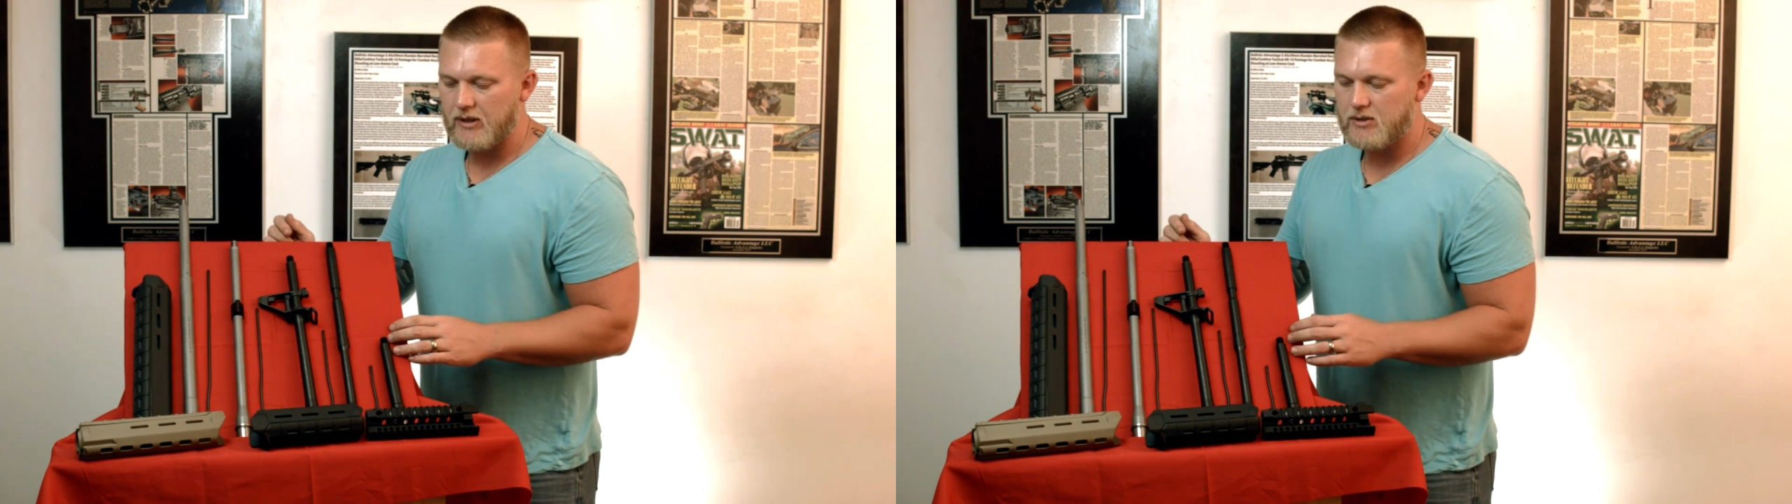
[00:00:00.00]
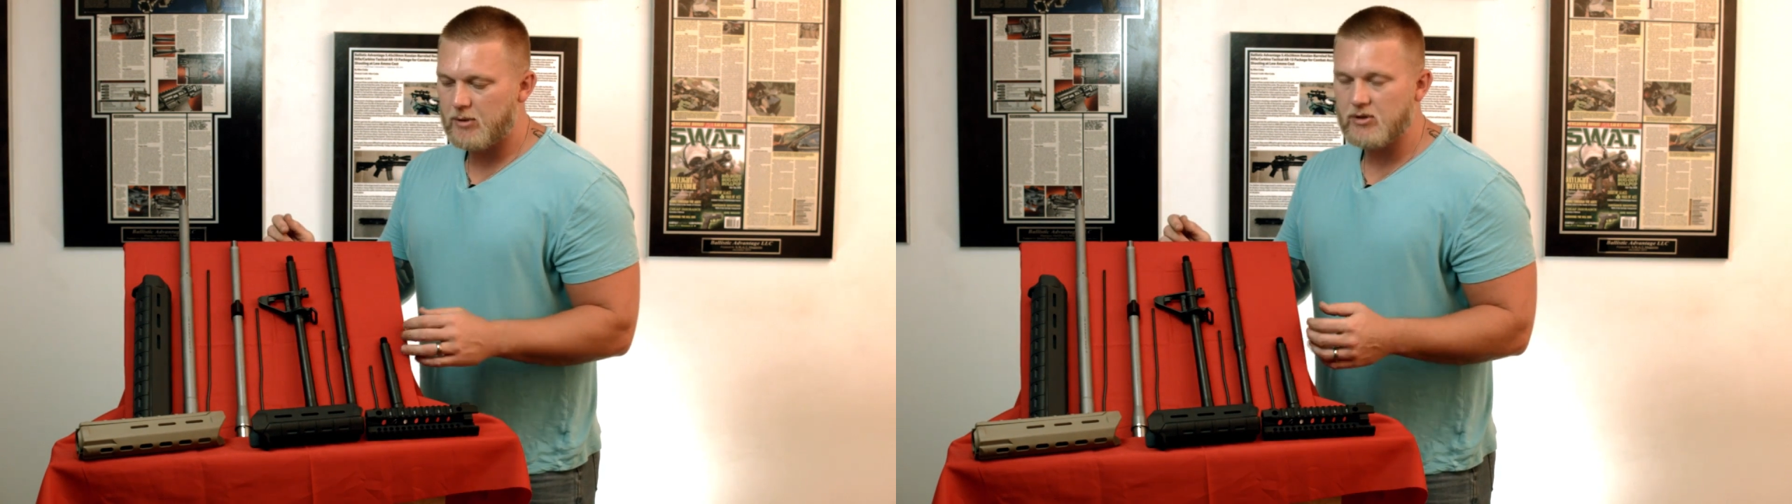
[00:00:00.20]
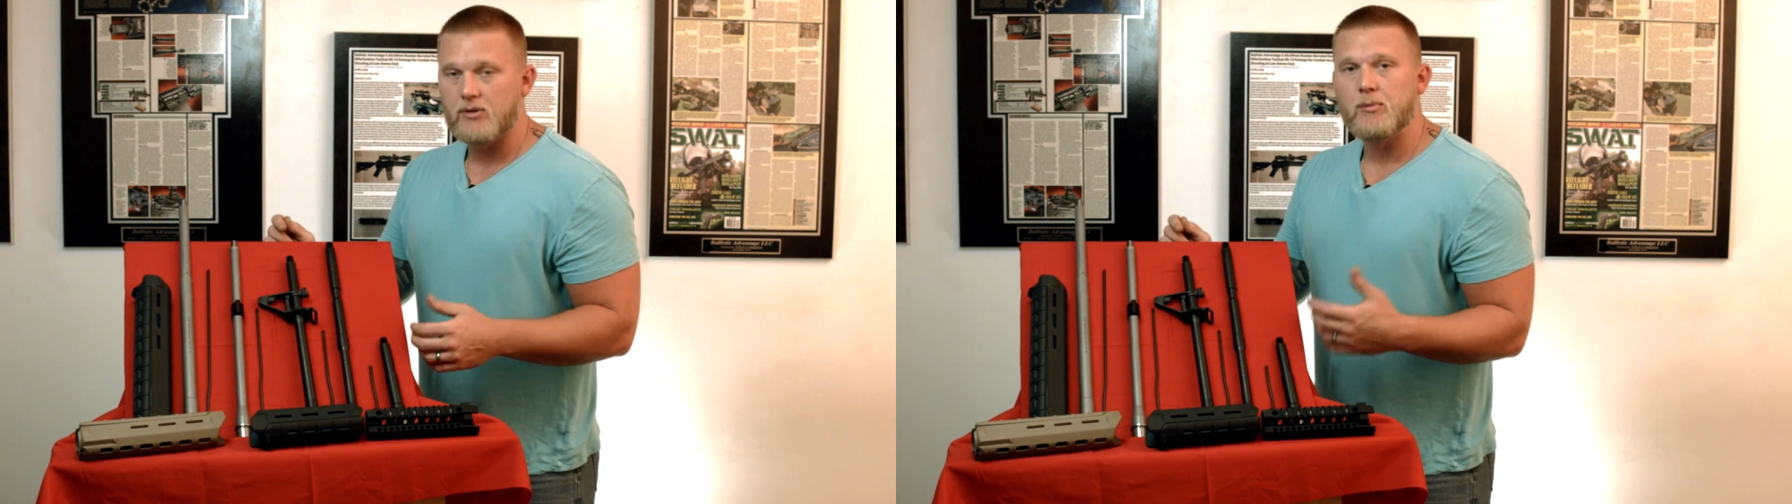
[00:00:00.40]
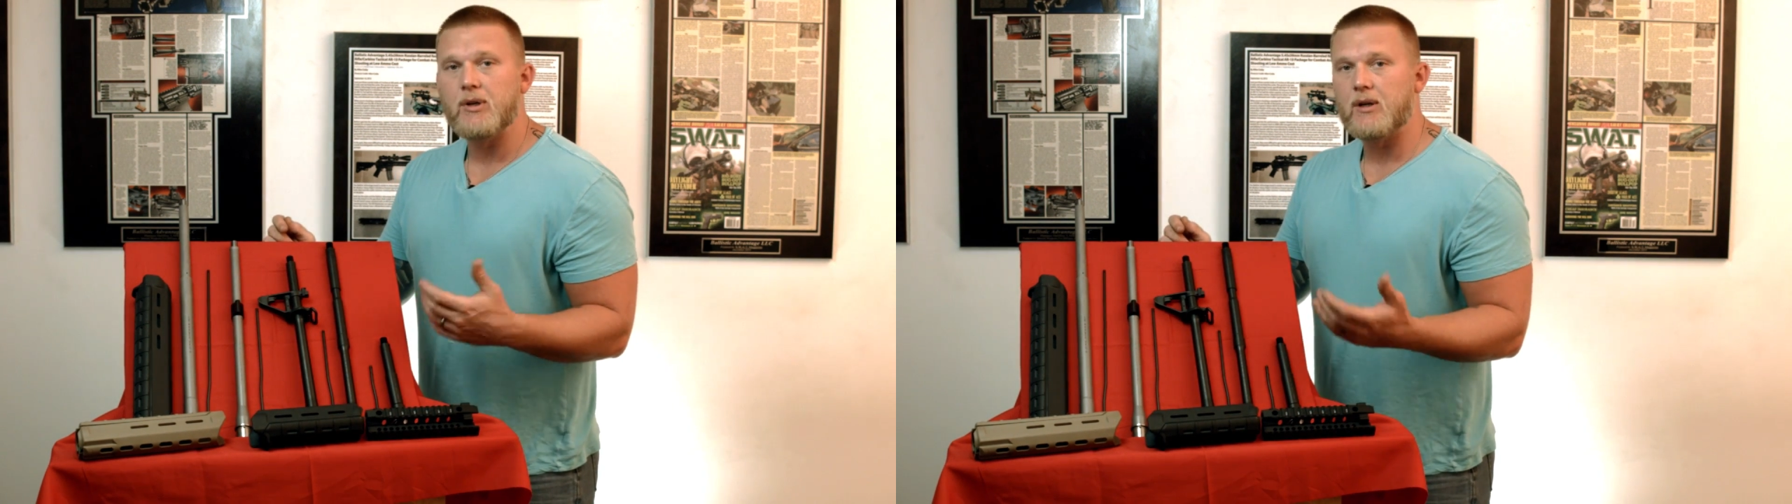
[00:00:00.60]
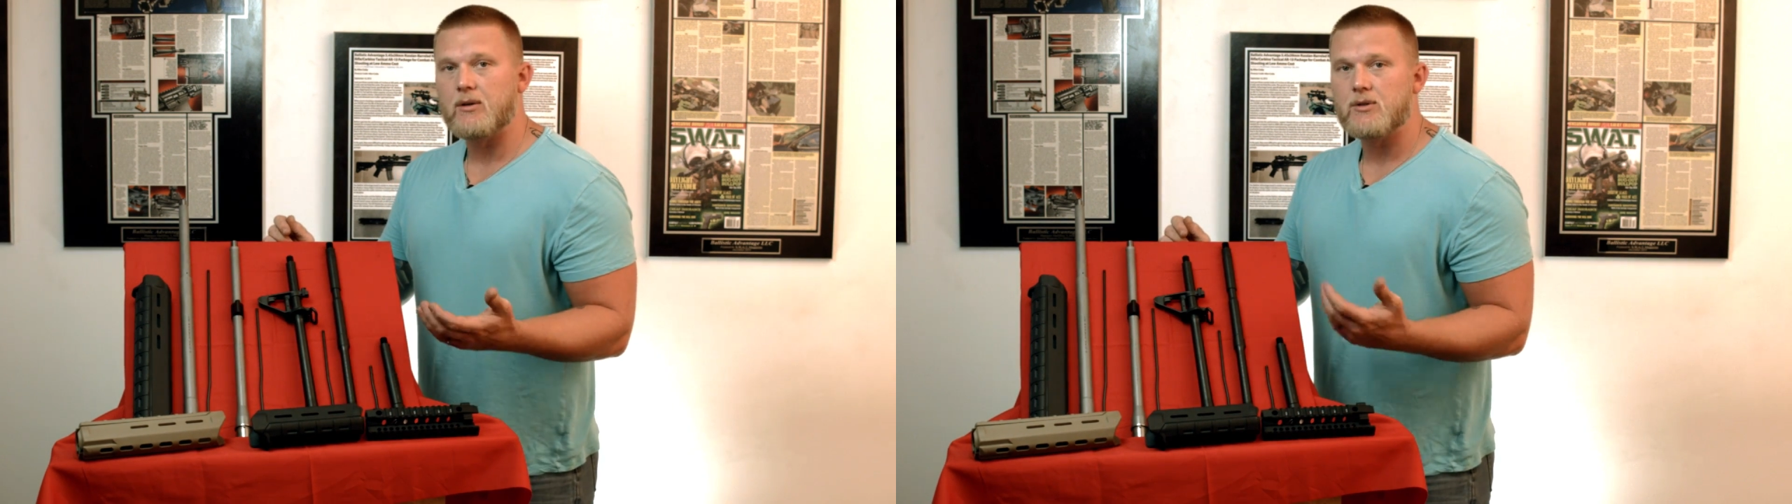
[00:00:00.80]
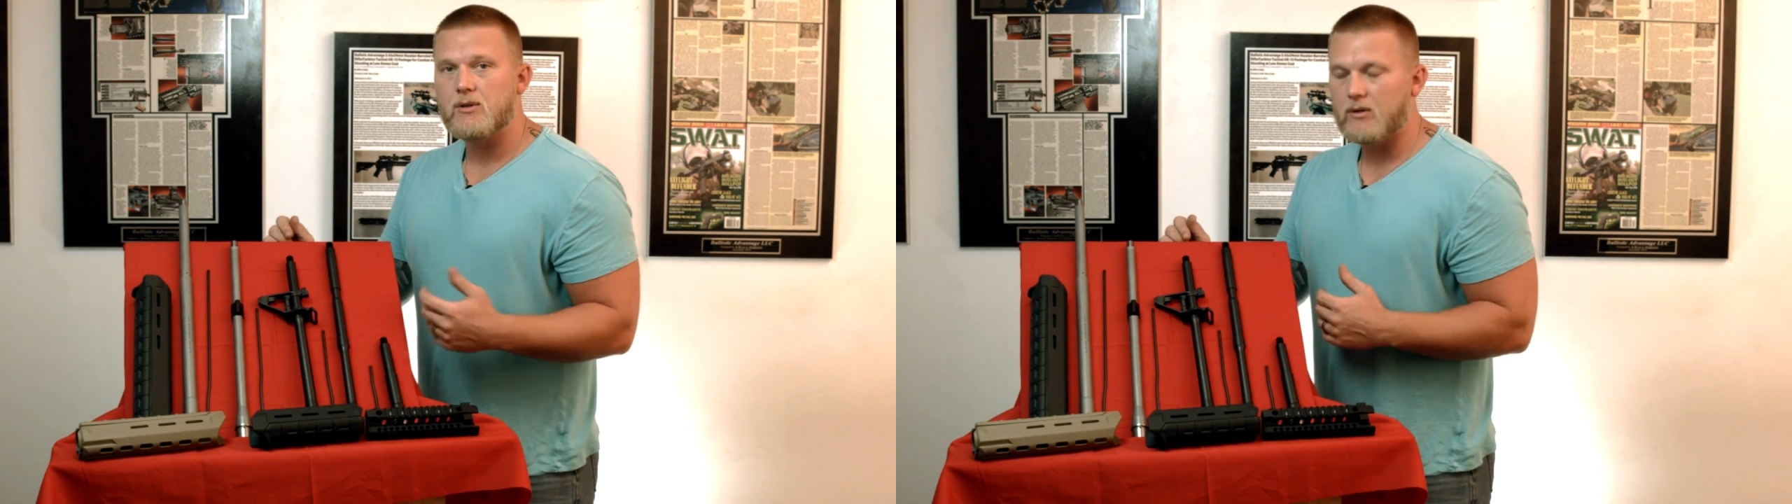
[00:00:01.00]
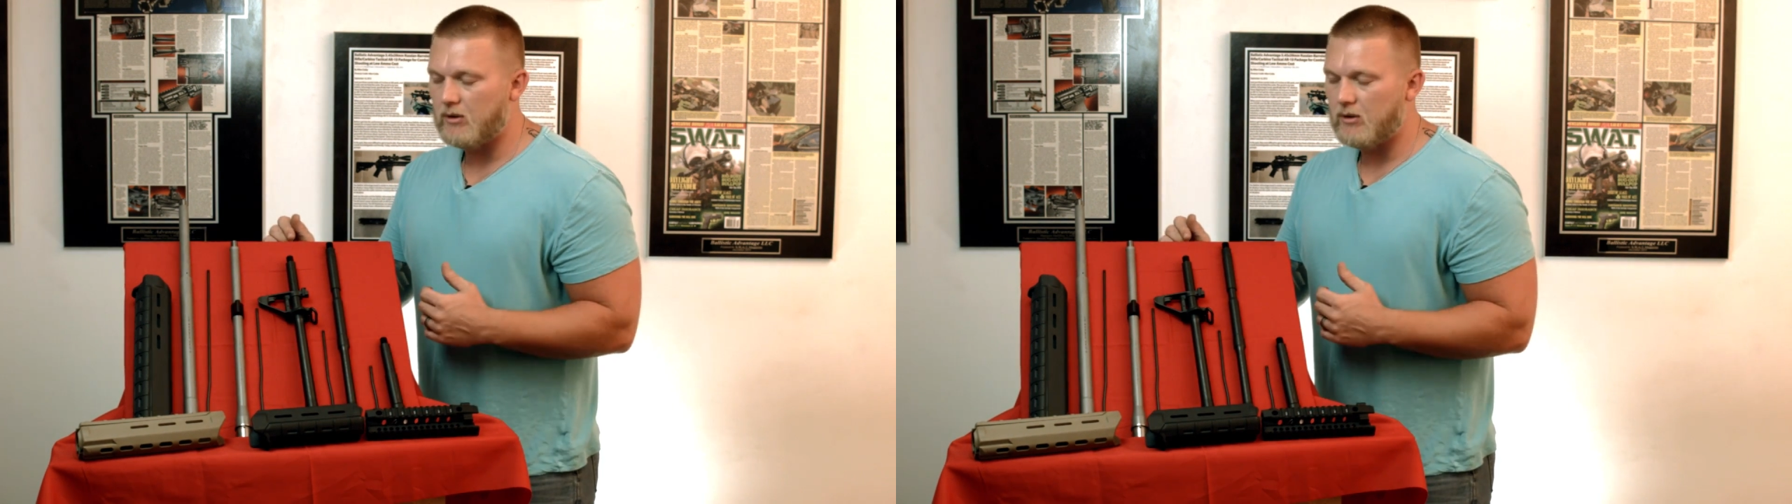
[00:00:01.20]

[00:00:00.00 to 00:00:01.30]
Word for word: guys, especially you beginners,